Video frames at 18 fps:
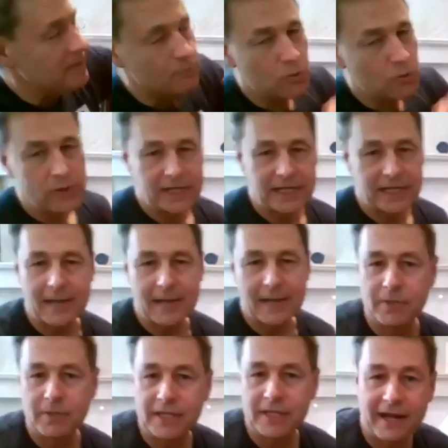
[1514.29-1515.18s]
pointing at
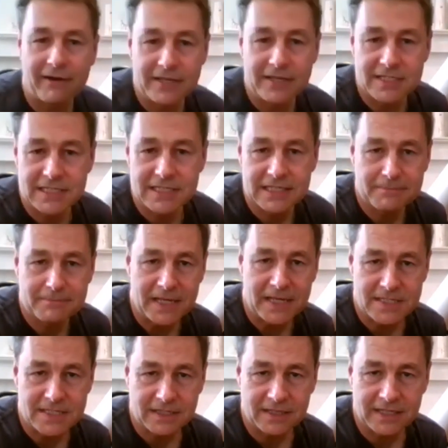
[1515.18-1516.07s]
Polaris,
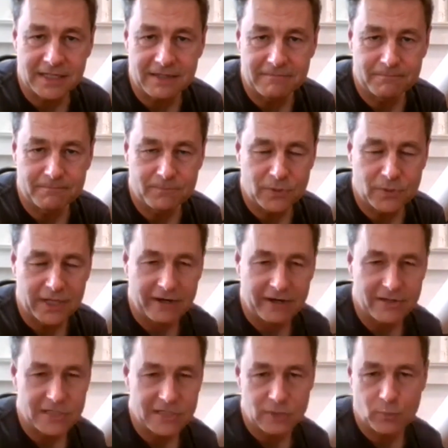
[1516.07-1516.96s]
basically. Polaris so is, is